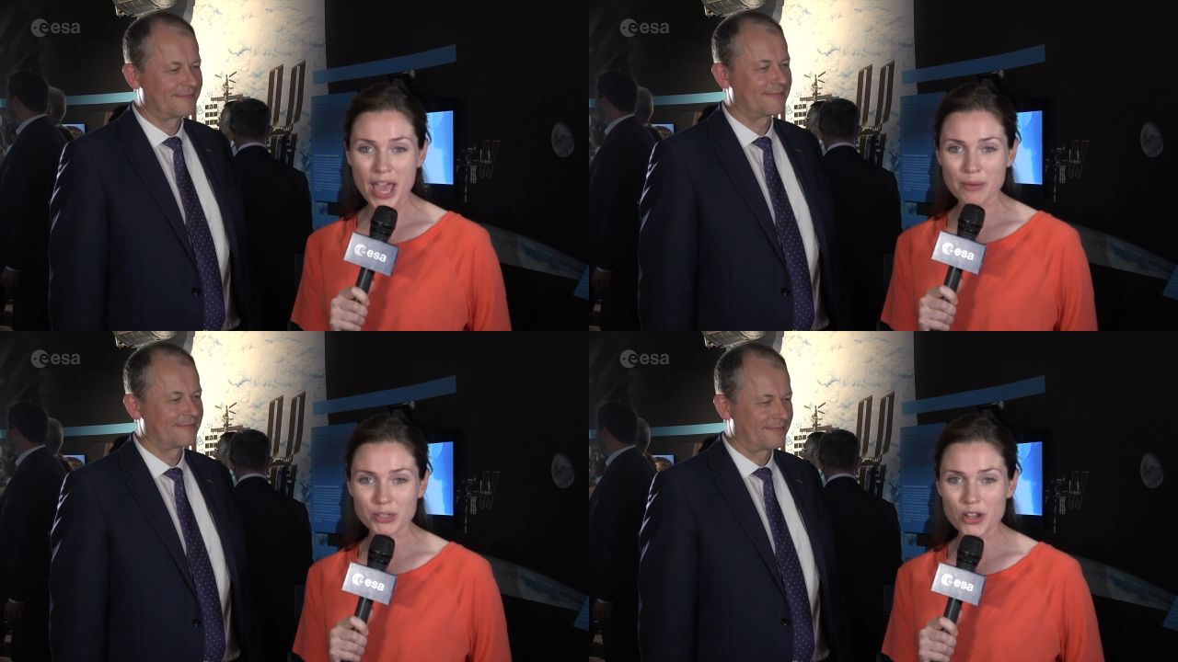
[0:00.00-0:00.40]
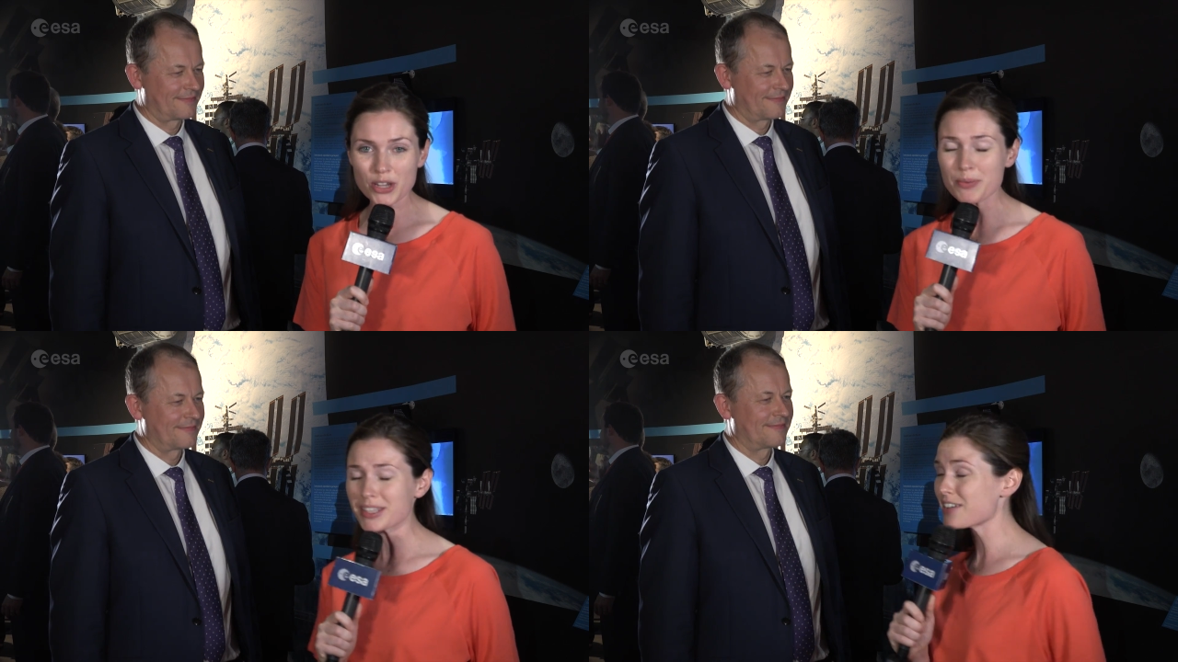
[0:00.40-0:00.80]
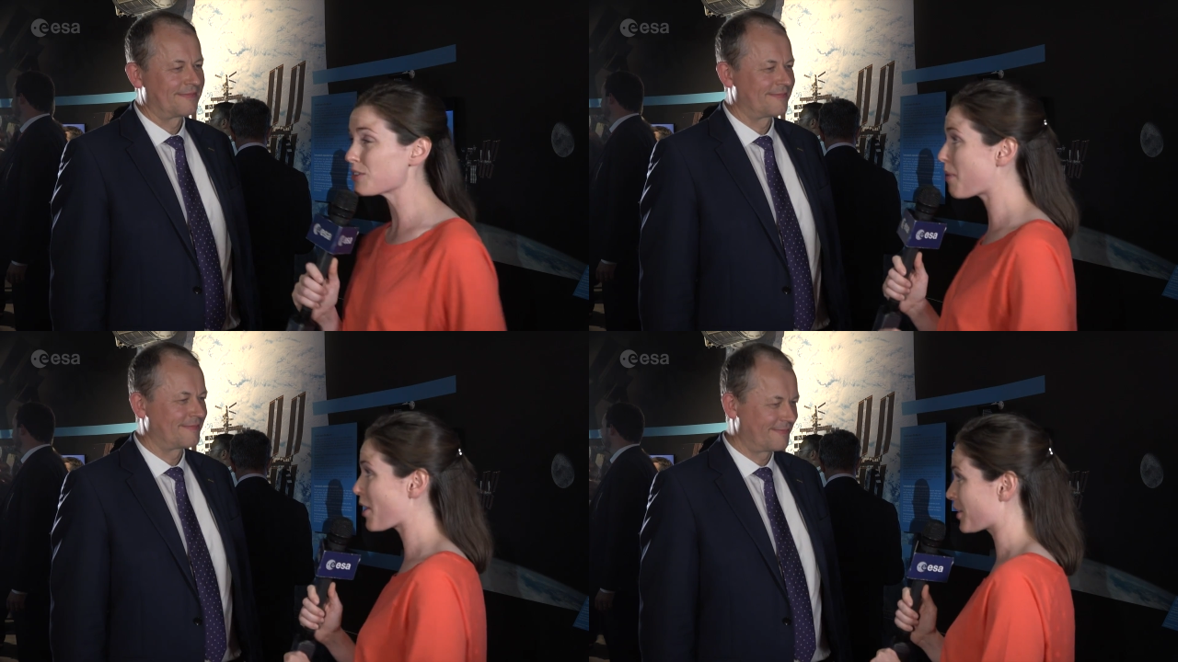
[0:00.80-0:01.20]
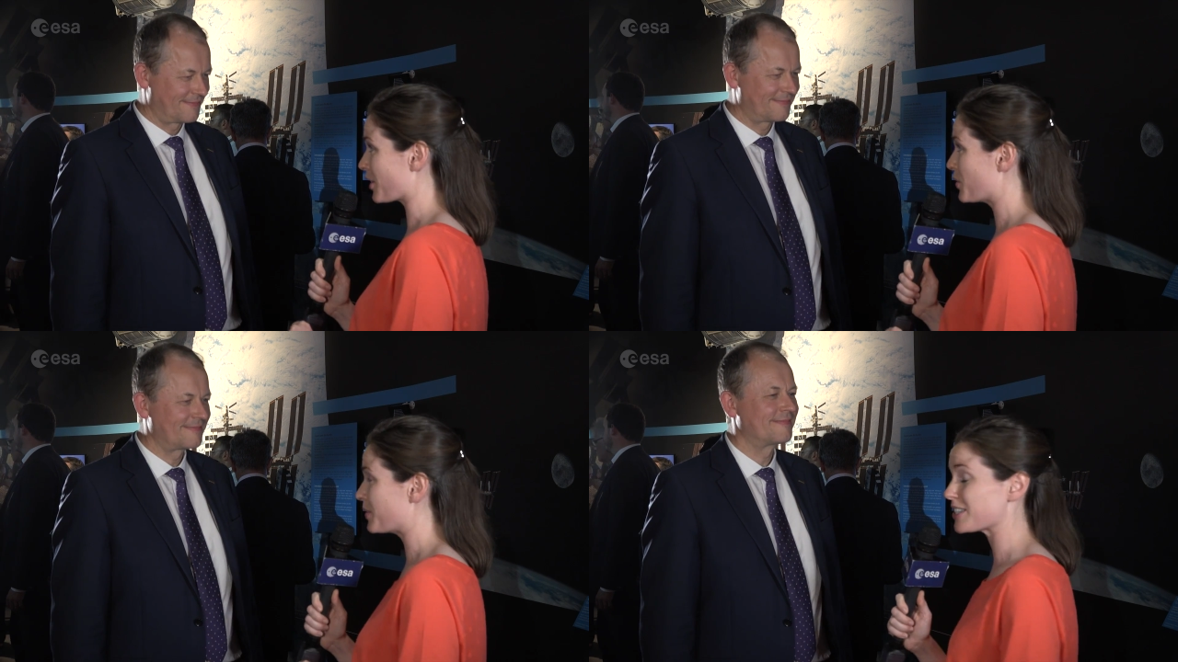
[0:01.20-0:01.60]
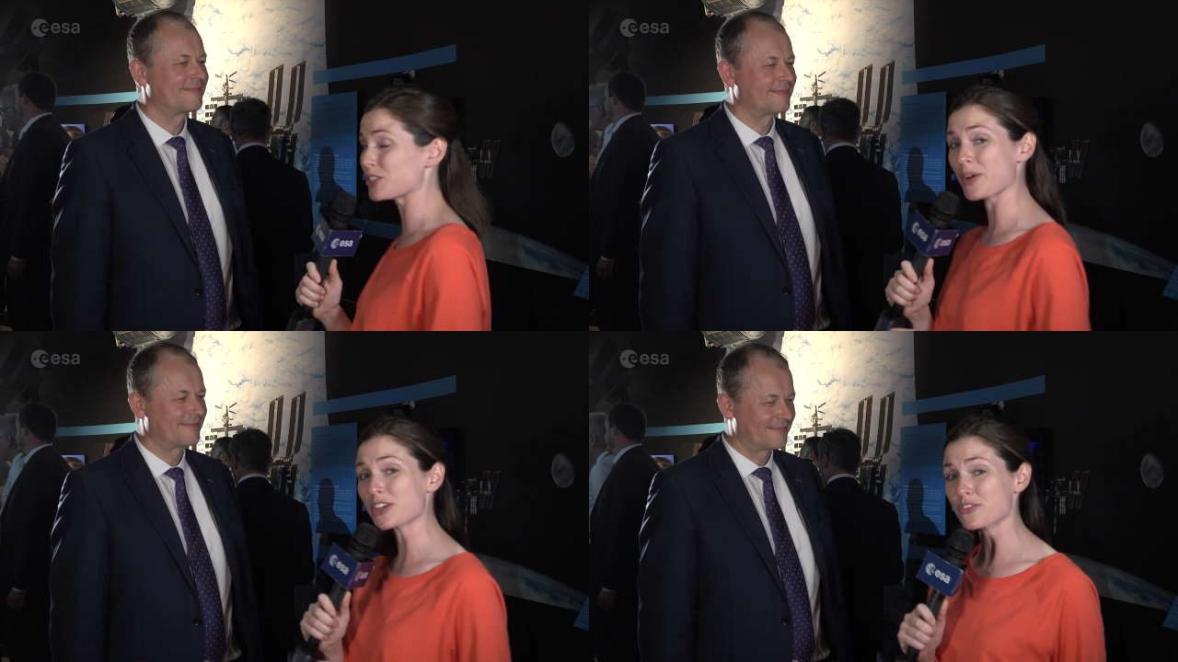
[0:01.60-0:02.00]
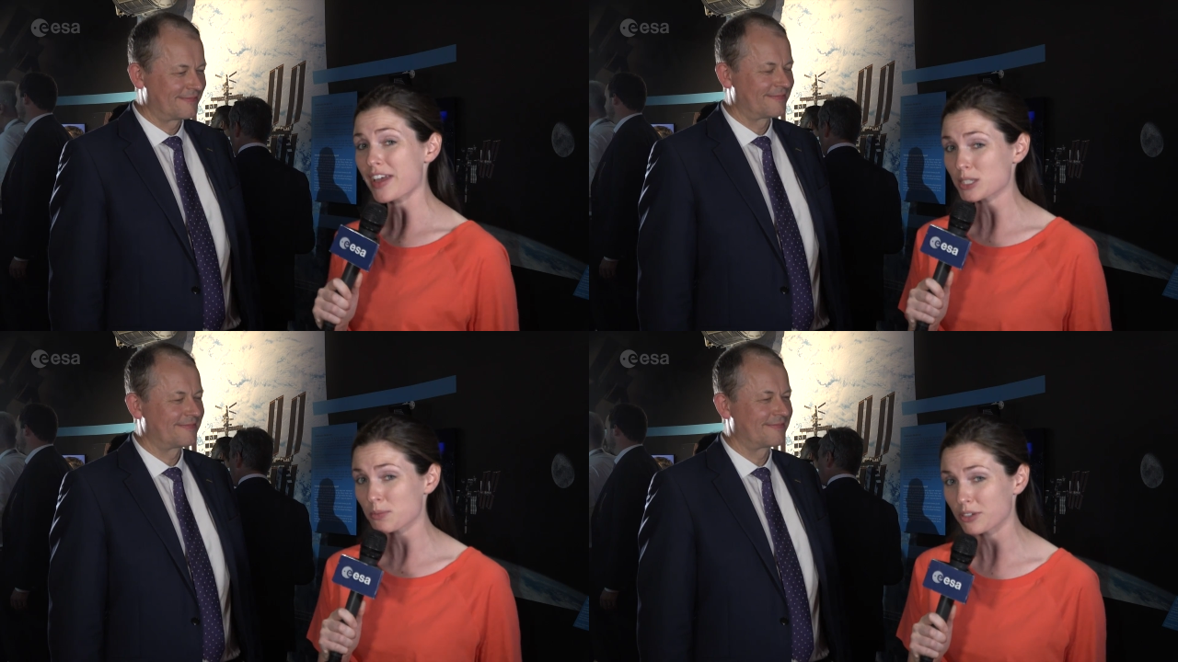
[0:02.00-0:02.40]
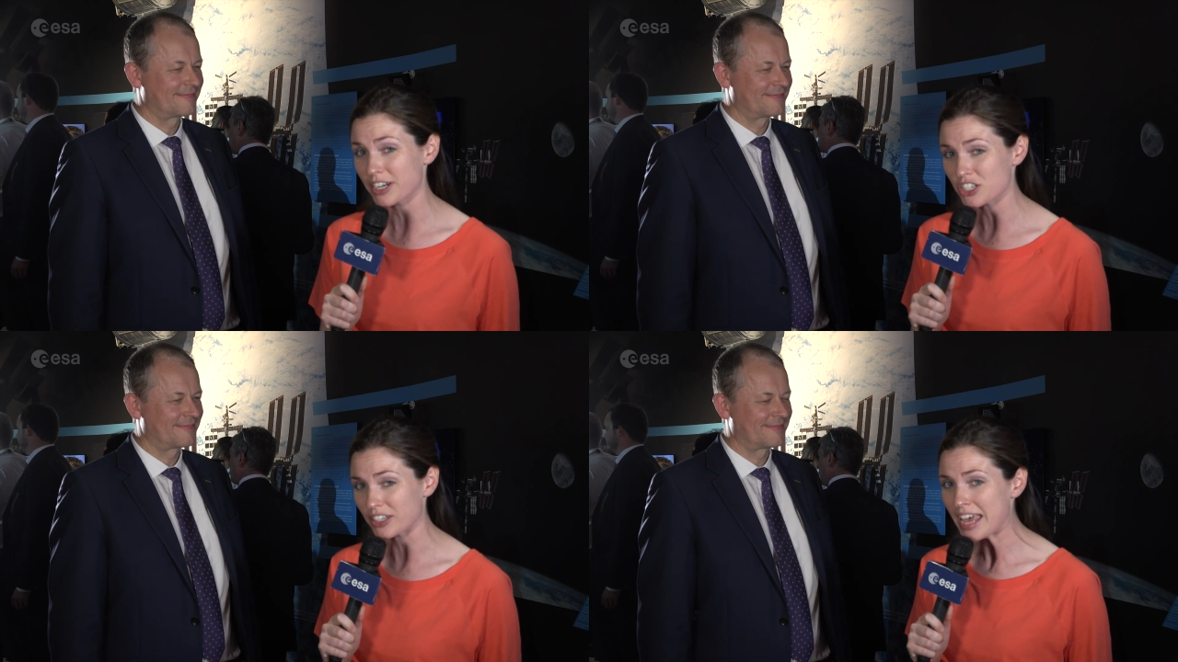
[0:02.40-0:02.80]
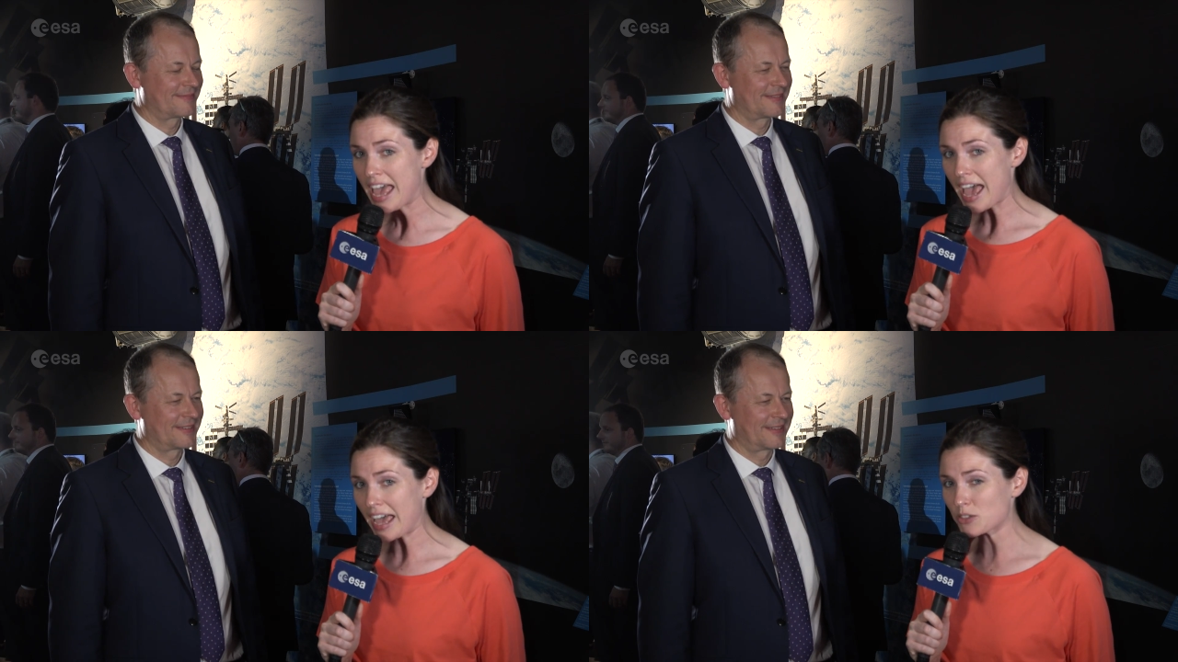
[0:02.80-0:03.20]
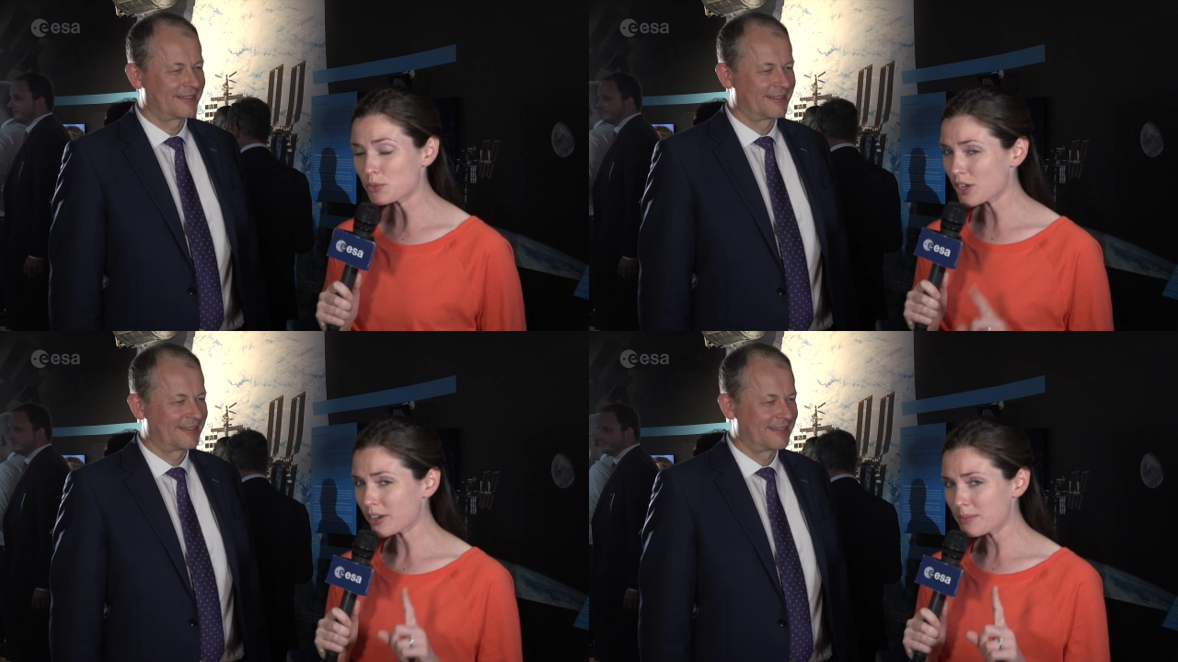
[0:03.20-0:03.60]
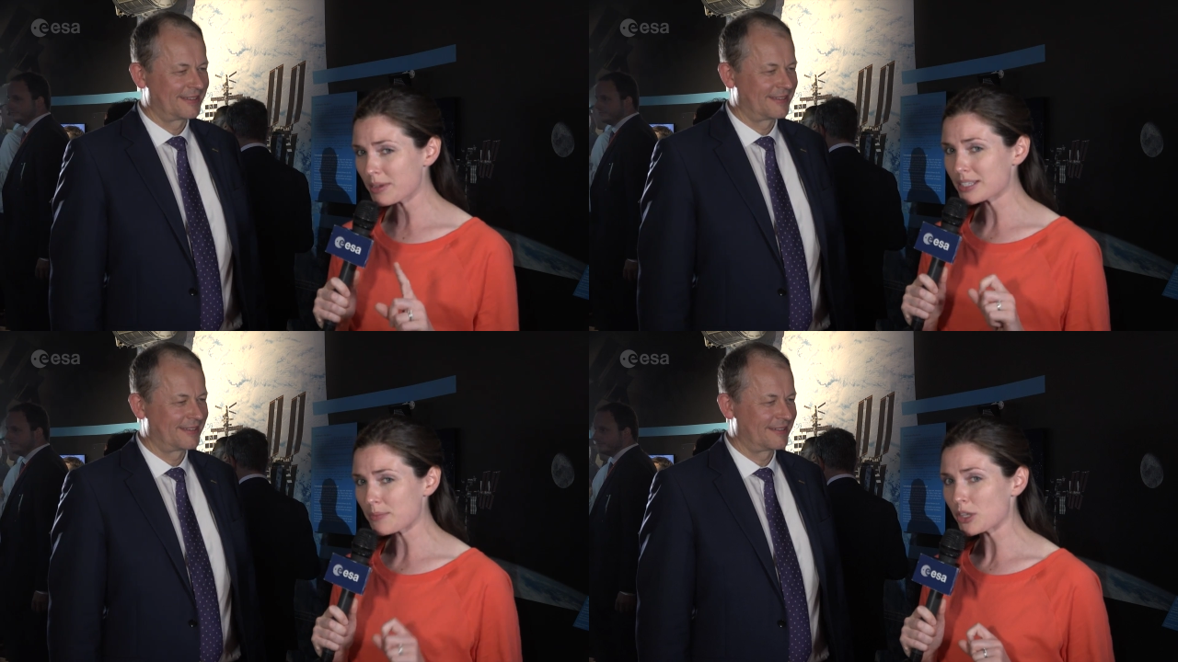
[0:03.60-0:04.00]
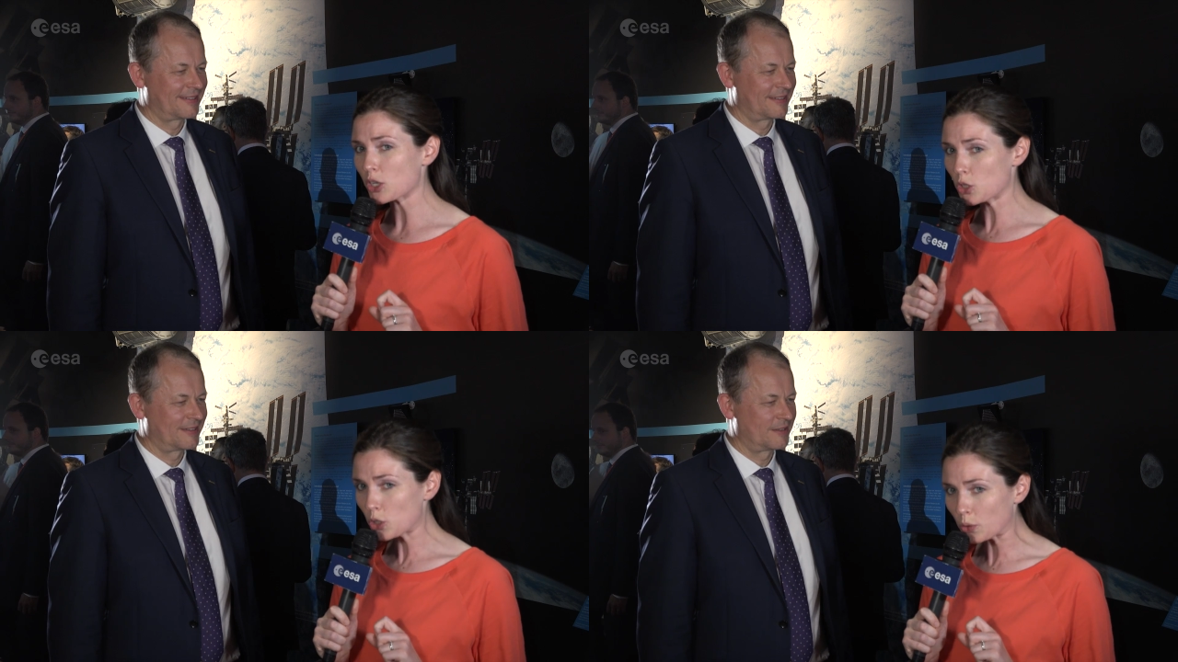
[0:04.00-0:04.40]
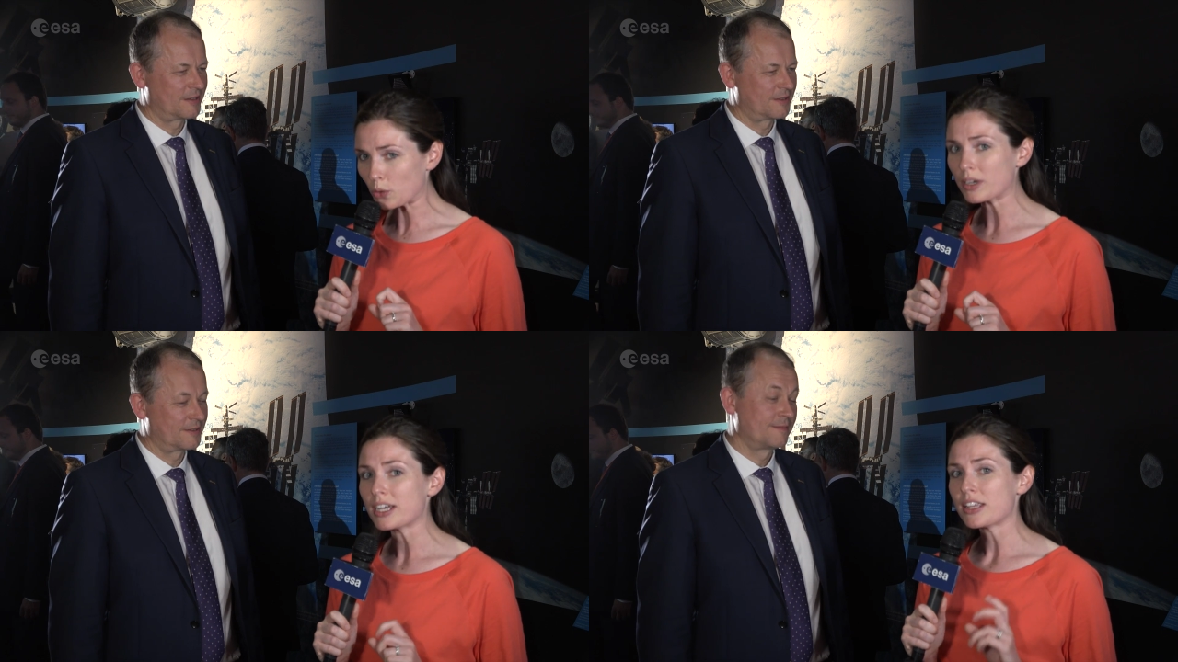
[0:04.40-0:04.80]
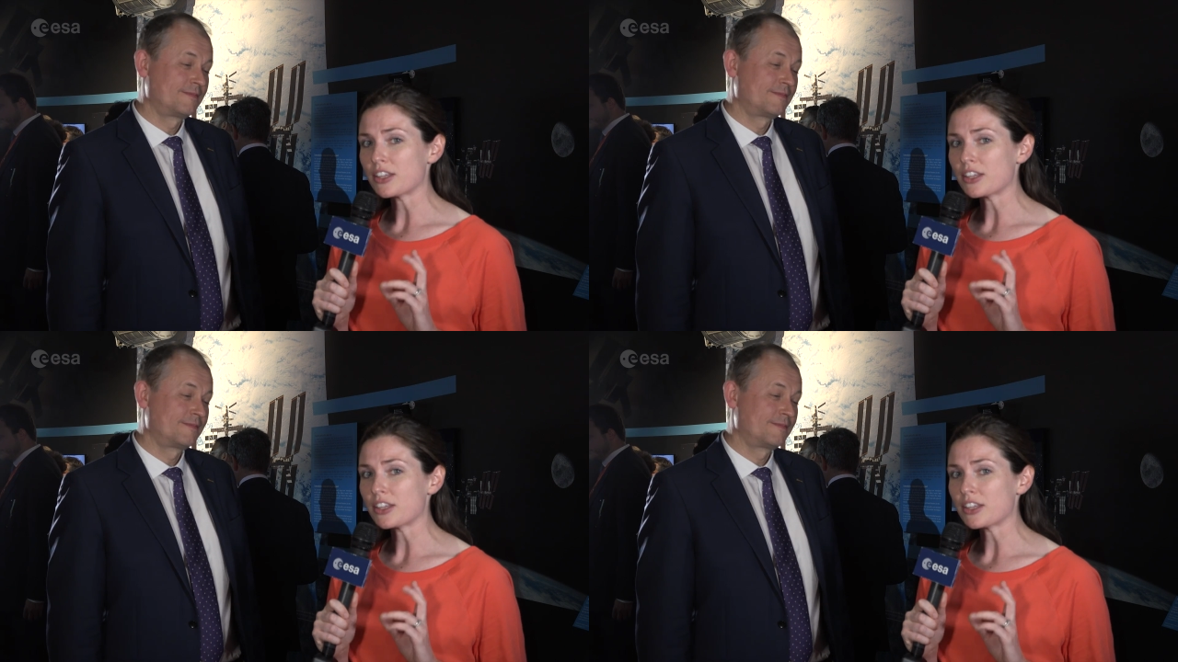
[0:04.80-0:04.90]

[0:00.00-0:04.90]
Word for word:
Speaker 1: and we're talking with David Parker, who is the Director of Exploration, and we're talking about something new.